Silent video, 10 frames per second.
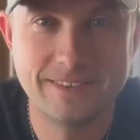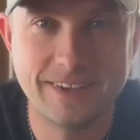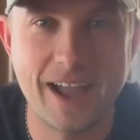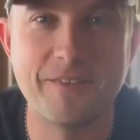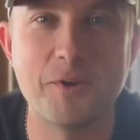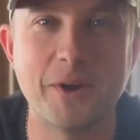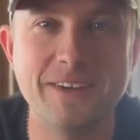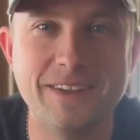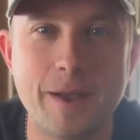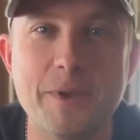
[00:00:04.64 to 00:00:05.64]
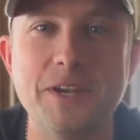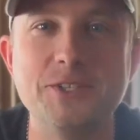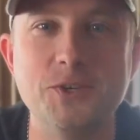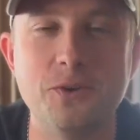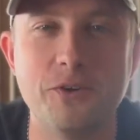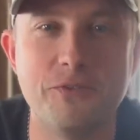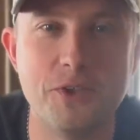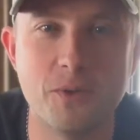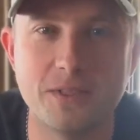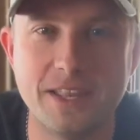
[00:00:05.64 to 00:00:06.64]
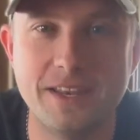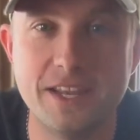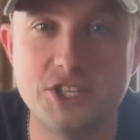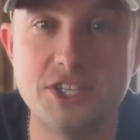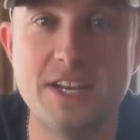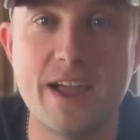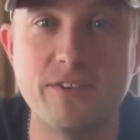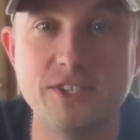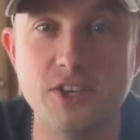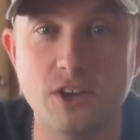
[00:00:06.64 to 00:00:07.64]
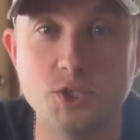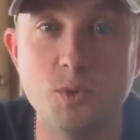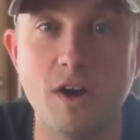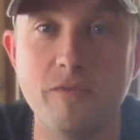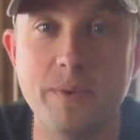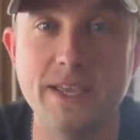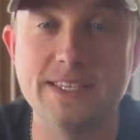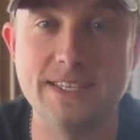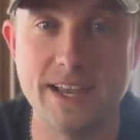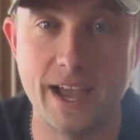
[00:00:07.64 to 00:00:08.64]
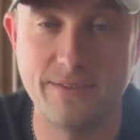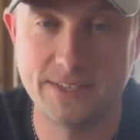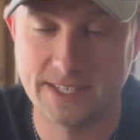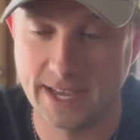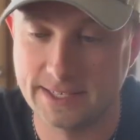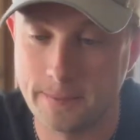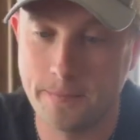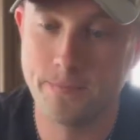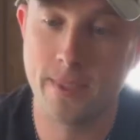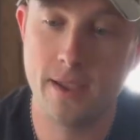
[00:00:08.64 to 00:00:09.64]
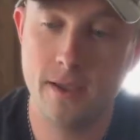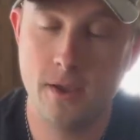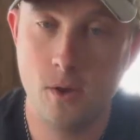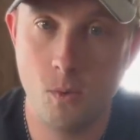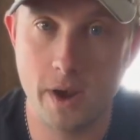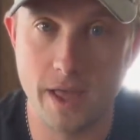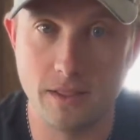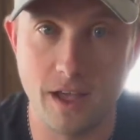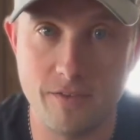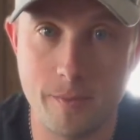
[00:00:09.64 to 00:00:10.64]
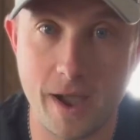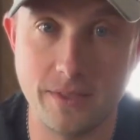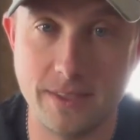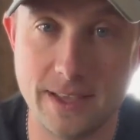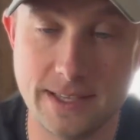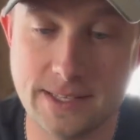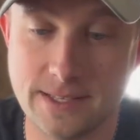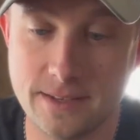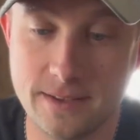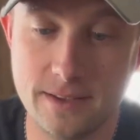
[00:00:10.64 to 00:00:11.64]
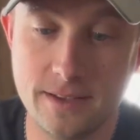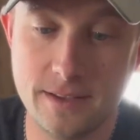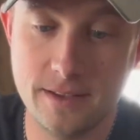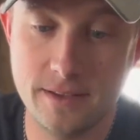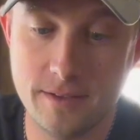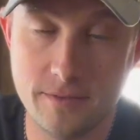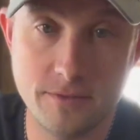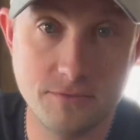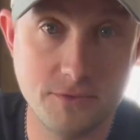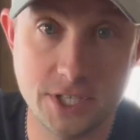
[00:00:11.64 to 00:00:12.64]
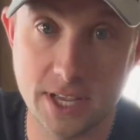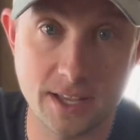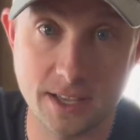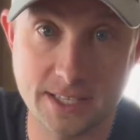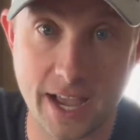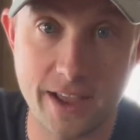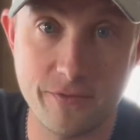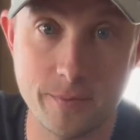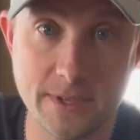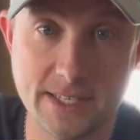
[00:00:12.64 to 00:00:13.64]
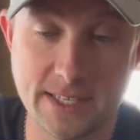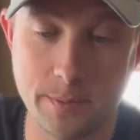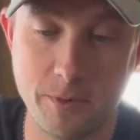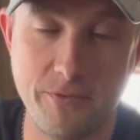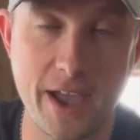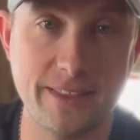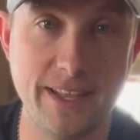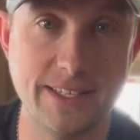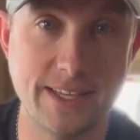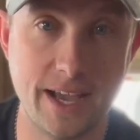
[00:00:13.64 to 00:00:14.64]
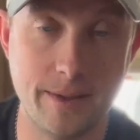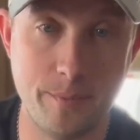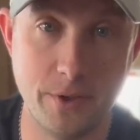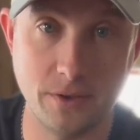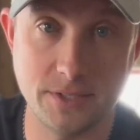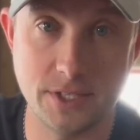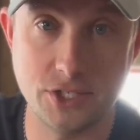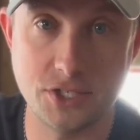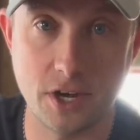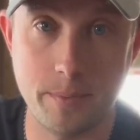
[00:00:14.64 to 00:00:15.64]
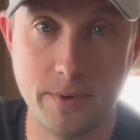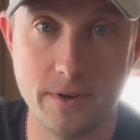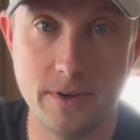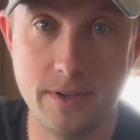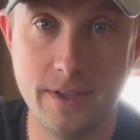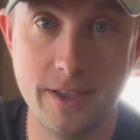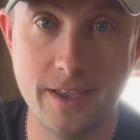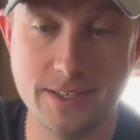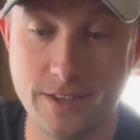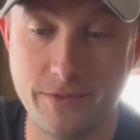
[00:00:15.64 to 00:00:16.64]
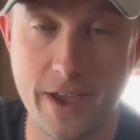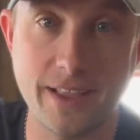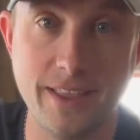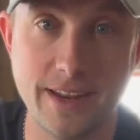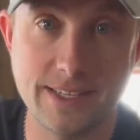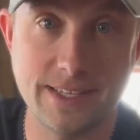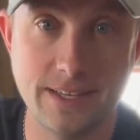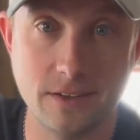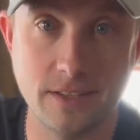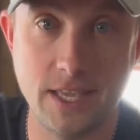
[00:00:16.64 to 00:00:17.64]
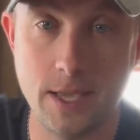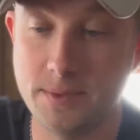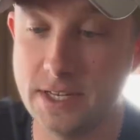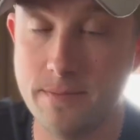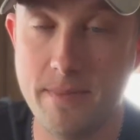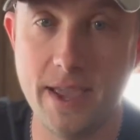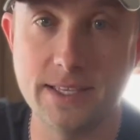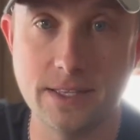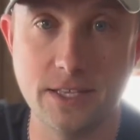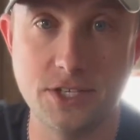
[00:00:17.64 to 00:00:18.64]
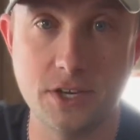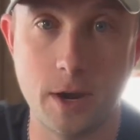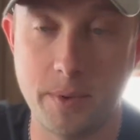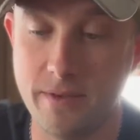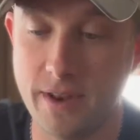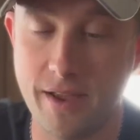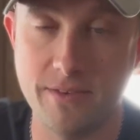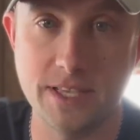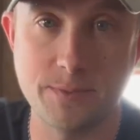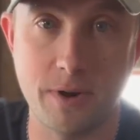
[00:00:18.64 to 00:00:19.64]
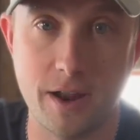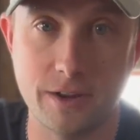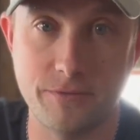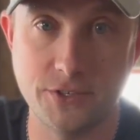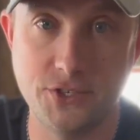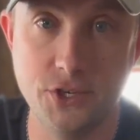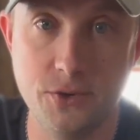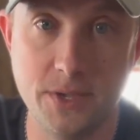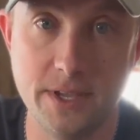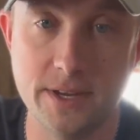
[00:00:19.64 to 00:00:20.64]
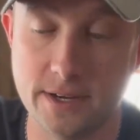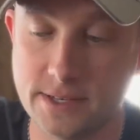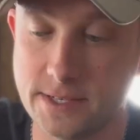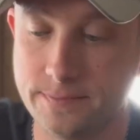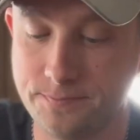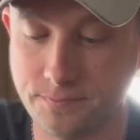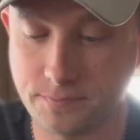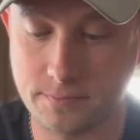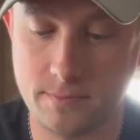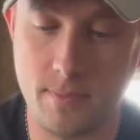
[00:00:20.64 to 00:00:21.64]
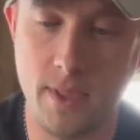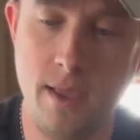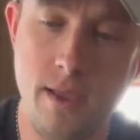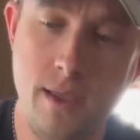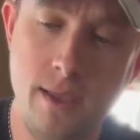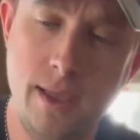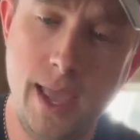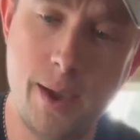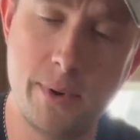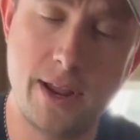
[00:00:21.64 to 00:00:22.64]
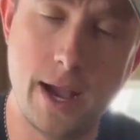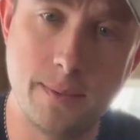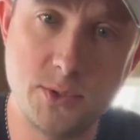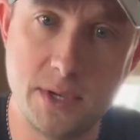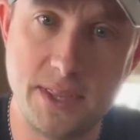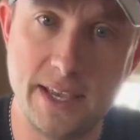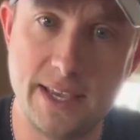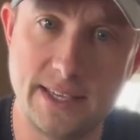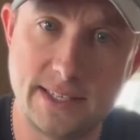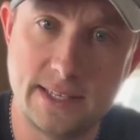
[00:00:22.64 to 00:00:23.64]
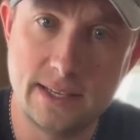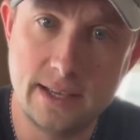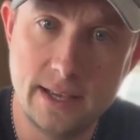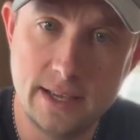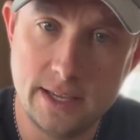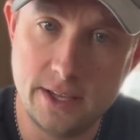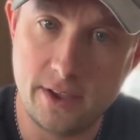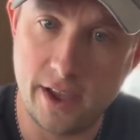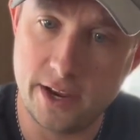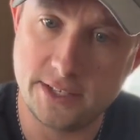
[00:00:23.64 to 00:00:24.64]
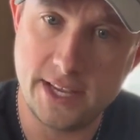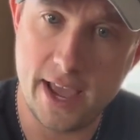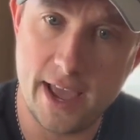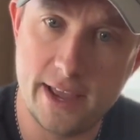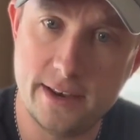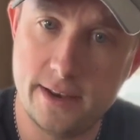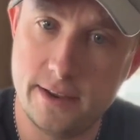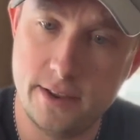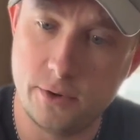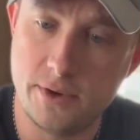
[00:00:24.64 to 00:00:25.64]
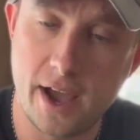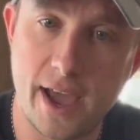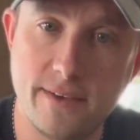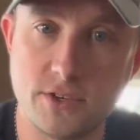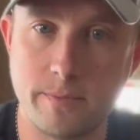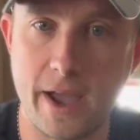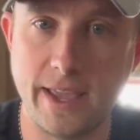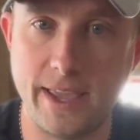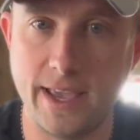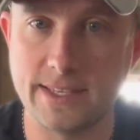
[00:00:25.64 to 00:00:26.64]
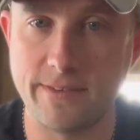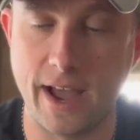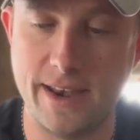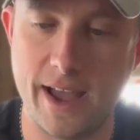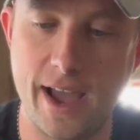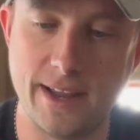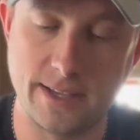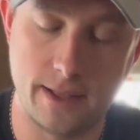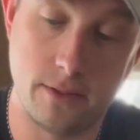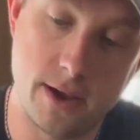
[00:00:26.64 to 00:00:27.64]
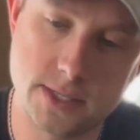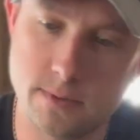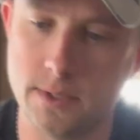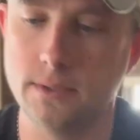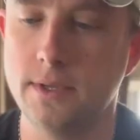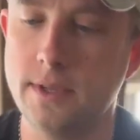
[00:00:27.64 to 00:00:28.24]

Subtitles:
Hi everyone, I'm here to do a review on the Ninja NeverDull 12-piece knife set. What I love about this, aside from the simple fact that it's got a built-in sharpener, is the fact that it still keeps it amazingly sharp, even having this product for 2 years. And what it comes with is you got your 10 knives, or in my case, I've got 9. I lost one.